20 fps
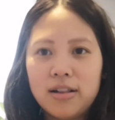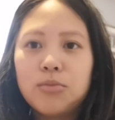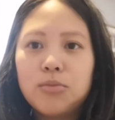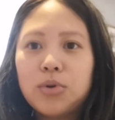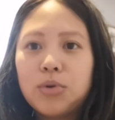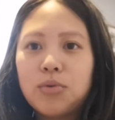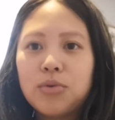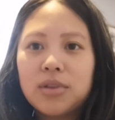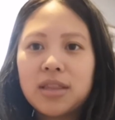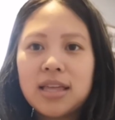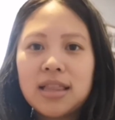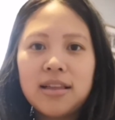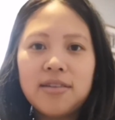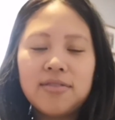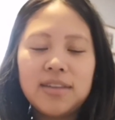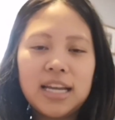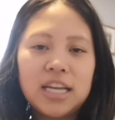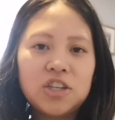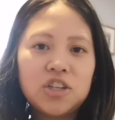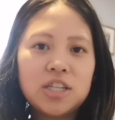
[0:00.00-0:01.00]
We really
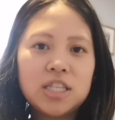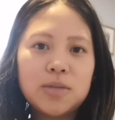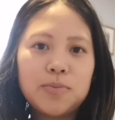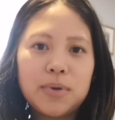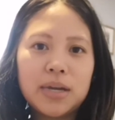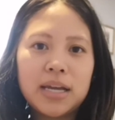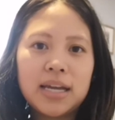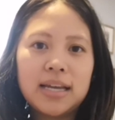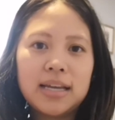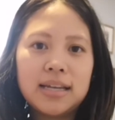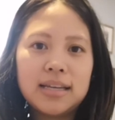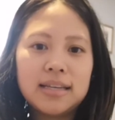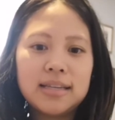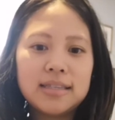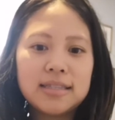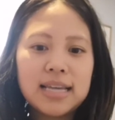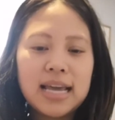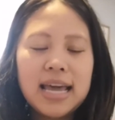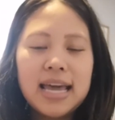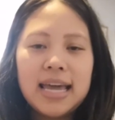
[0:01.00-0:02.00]
love Nations
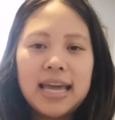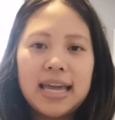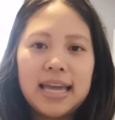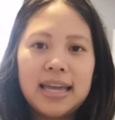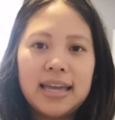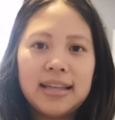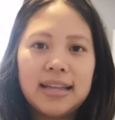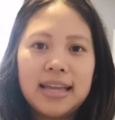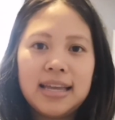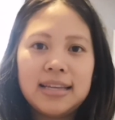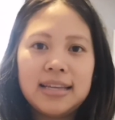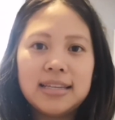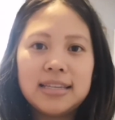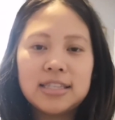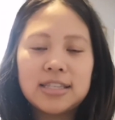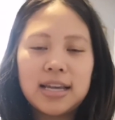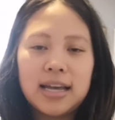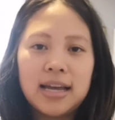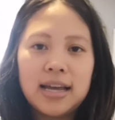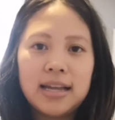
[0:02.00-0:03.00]
because it
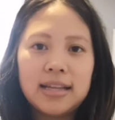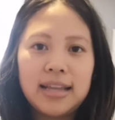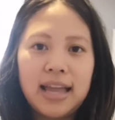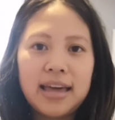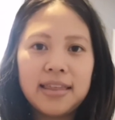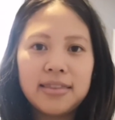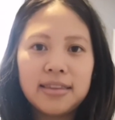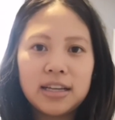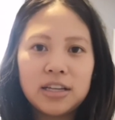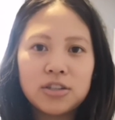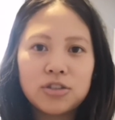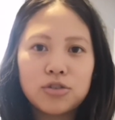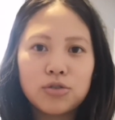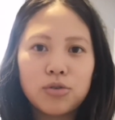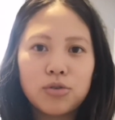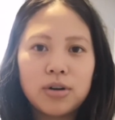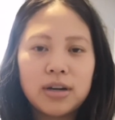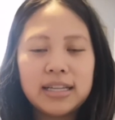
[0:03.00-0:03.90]
is an ethnic store.